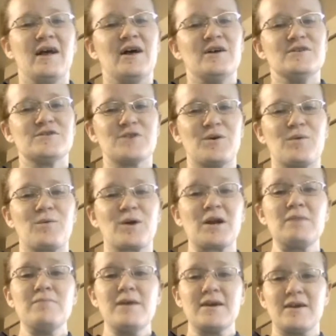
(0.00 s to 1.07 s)
So we're going to
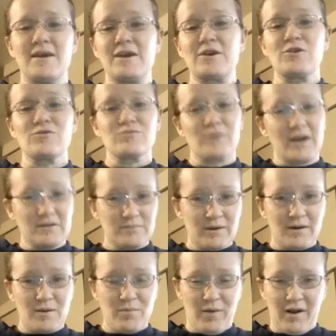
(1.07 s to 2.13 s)
make a cranberry
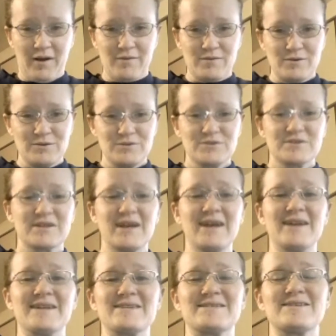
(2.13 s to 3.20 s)
pot roast, and
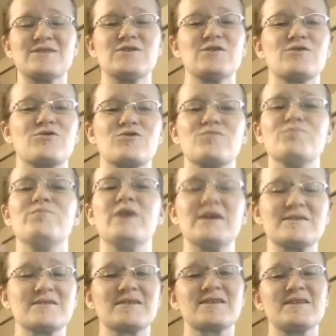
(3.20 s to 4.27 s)
it's
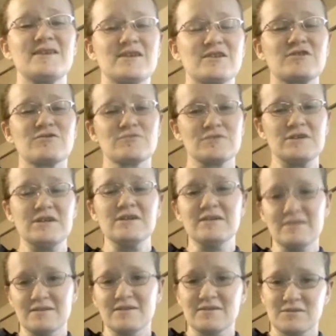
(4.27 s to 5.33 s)
basically 3
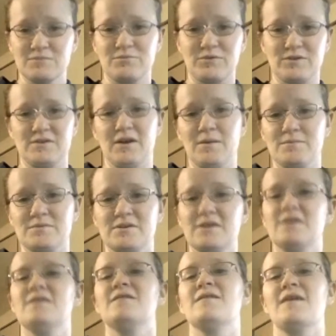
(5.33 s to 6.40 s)
easy, simple steps.
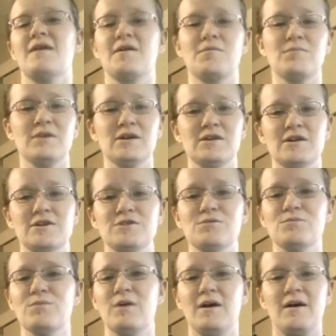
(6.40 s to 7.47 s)
And then you
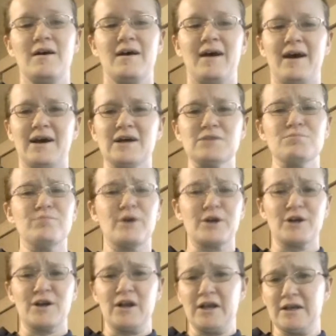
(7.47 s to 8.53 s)
add
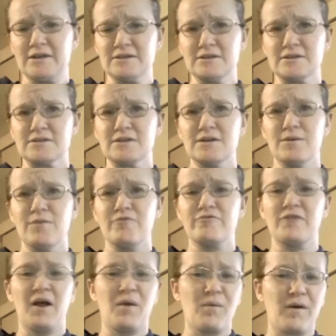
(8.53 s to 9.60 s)
butter and
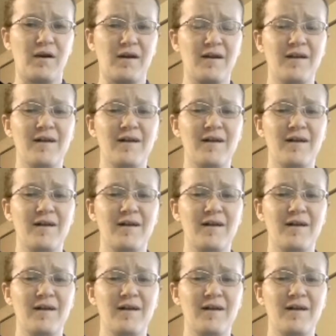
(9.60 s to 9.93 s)
flour